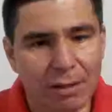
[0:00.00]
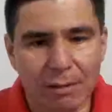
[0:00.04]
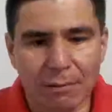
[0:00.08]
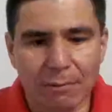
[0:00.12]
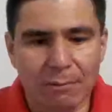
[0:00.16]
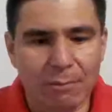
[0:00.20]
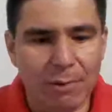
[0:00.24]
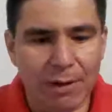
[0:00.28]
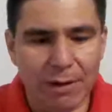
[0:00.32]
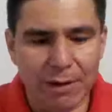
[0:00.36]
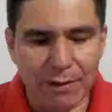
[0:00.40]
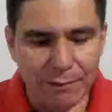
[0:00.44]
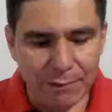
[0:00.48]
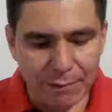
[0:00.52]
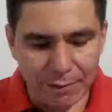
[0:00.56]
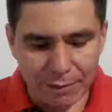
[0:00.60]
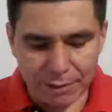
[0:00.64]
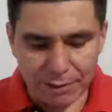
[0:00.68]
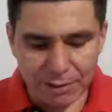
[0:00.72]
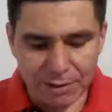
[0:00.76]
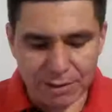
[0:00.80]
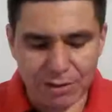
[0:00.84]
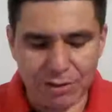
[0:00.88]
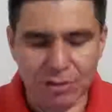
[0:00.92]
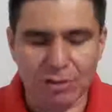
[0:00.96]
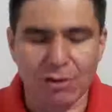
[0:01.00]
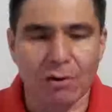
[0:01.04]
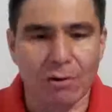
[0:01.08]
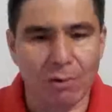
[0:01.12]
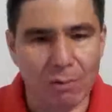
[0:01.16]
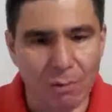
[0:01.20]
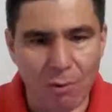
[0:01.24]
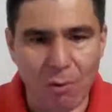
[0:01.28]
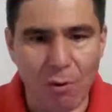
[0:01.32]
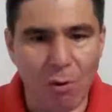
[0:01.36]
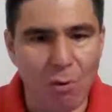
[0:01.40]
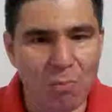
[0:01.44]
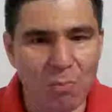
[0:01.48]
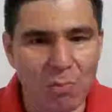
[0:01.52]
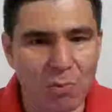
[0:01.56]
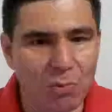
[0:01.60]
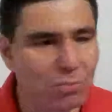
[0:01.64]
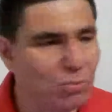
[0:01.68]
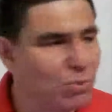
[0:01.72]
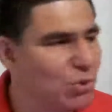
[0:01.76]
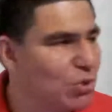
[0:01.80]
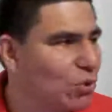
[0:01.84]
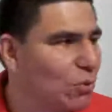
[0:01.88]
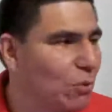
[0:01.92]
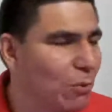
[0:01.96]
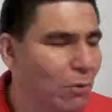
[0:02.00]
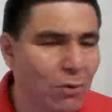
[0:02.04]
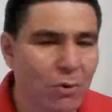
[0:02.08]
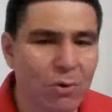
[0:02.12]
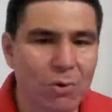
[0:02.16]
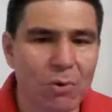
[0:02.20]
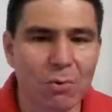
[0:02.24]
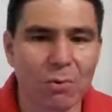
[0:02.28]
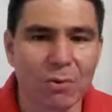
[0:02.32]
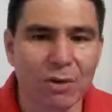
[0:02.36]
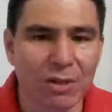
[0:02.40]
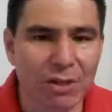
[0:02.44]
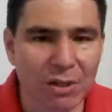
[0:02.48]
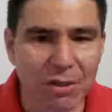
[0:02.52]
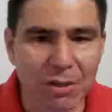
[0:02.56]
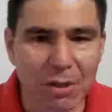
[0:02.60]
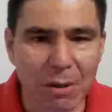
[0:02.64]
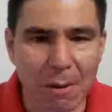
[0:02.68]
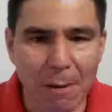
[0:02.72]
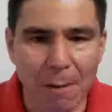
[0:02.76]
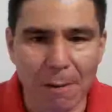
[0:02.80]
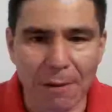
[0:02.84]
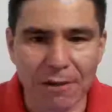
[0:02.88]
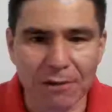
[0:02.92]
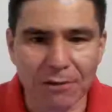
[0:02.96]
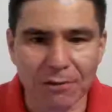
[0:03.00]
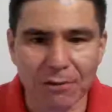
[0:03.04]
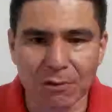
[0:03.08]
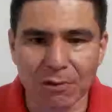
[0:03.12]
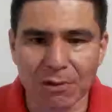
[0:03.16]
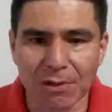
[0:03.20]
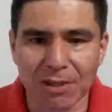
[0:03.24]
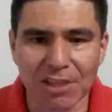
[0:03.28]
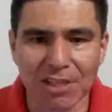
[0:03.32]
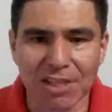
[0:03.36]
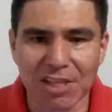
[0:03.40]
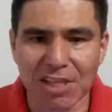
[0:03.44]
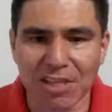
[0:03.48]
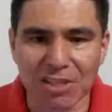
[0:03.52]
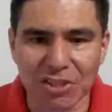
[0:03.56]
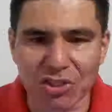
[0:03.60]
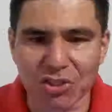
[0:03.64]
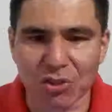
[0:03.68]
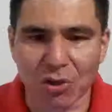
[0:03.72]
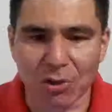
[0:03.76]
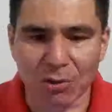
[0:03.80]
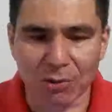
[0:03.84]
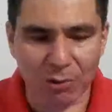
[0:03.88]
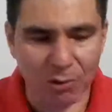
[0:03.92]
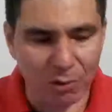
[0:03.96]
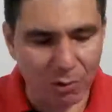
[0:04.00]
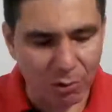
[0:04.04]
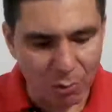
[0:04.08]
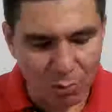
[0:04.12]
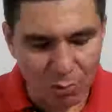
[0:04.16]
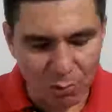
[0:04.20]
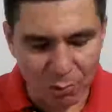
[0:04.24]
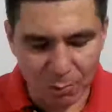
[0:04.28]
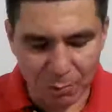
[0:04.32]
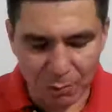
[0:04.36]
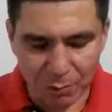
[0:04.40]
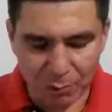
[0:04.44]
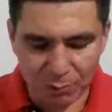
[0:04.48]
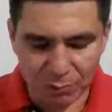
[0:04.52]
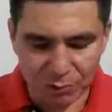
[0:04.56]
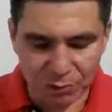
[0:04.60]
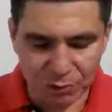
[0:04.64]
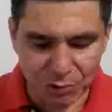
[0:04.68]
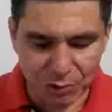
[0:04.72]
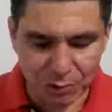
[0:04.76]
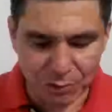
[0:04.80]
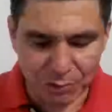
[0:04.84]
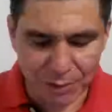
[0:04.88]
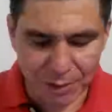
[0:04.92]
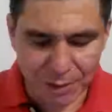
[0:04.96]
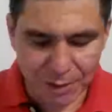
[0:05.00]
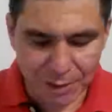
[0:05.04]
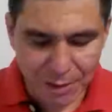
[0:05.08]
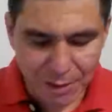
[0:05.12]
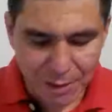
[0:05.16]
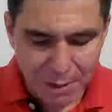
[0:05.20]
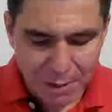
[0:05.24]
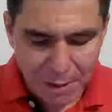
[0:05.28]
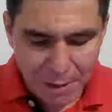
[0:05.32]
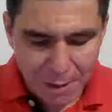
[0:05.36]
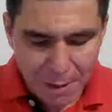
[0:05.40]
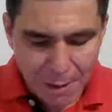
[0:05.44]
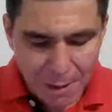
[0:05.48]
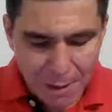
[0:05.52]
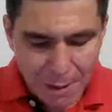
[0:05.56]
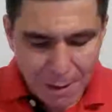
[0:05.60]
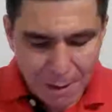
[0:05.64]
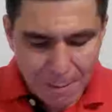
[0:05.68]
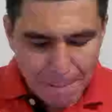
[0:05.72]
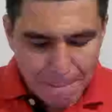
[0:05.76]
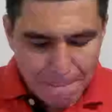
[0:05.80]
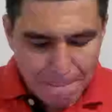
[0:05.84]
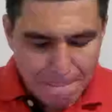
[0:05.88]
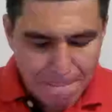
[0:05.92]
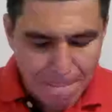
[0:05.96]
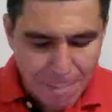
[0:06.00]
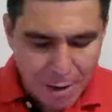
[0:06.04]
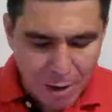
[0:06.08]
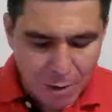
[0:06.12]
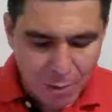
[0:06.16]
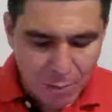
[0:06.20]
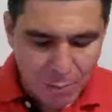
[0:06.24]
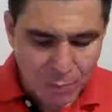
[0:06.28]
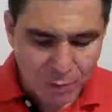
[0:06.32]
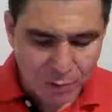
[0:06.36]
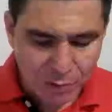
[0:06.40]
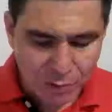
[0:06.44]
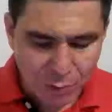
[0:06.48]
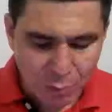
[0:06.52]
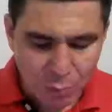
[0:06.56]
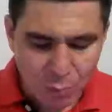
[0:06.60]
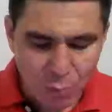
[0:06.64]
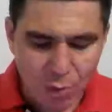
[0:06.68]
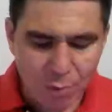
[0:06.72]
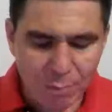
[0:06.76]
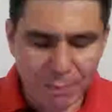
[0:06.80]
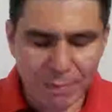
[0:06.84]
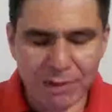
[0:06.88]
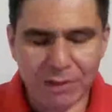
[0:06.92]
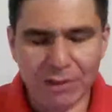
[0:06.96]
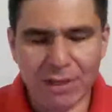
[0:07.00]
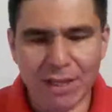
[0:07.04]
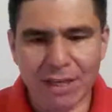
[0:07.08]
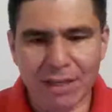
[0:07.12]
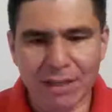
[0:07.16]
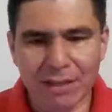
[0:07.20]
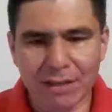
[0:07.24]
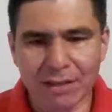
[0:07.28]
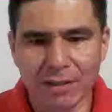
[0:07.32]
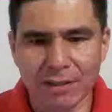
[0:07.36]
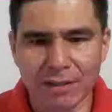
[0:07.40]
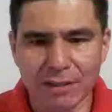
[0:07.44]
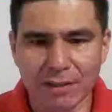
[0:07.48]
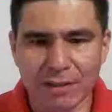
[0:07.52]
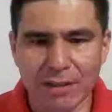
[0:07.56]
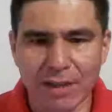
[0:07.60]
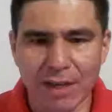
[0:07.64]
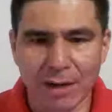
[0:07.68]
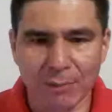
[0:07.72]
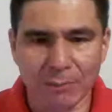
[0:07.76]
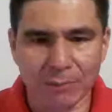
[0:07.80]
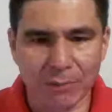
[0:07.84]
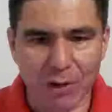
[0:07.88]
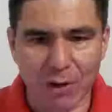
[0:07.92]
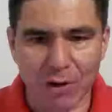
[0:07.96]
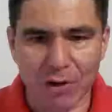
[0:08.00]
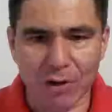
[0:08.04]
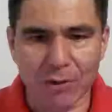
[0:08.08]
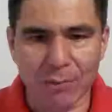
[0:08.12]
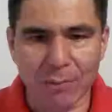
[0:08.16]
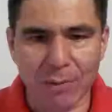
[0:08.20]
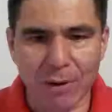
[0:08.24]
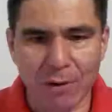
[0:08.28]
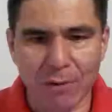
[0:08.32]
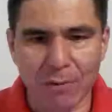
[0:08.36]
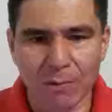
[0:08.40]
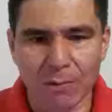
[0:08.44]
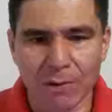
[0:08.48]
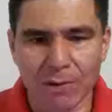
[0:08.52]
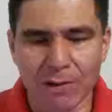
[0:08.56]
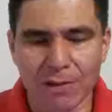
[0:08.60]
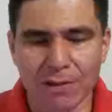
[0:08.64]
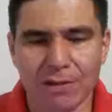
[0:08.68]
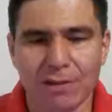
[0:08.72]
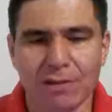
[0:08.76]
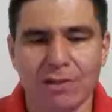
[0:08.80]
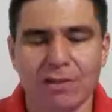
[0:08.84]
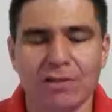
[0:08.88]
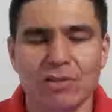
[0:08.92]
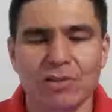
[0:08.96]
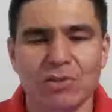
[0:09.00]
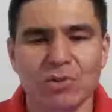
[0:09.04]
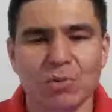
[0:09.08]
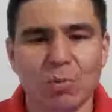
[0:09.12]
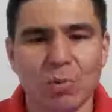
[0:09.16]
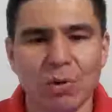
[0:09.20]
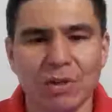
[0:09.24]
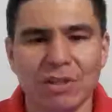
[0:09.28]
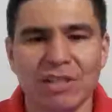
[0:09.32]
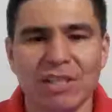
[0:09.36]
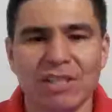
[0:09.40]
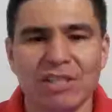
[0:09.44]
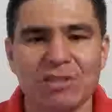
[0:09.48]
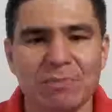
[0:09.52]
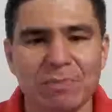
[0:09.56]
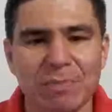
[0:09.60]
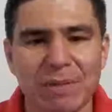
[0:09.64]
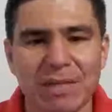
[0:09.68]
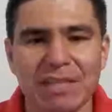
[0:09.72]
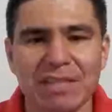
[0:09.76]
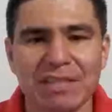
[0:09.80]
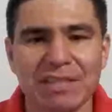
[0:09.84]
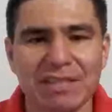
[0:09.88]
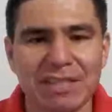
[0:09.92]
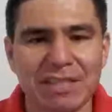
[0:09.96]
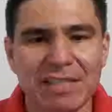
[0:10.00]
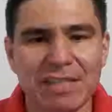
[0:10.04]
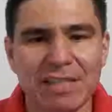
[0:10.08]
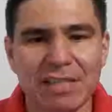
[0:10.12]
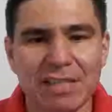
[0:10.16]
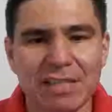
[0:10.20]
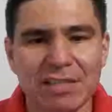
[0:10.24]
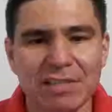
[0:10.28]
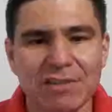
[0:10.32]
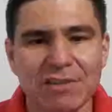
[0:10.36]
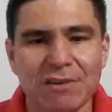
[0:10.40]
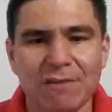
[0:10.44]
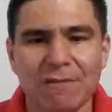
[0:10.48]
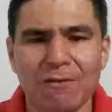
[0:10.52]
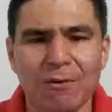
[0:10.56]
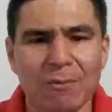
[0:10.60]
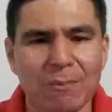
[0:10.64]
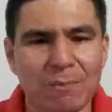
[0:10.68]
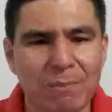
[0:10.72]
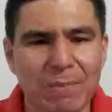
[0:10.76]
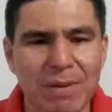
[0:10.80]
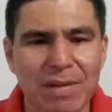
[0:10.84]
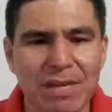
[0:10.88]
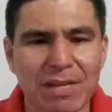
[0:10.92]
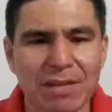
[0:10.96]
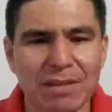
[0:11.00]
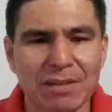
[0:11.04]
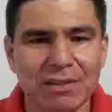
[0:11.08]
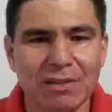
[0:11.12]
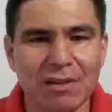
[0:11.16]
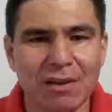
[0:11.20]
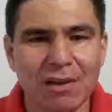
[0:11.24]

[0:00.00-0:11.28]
whatever it is, our hormones or going, kickstart our hormones, alright? Now, but the woman that I'm talking about is the one that is being teased for being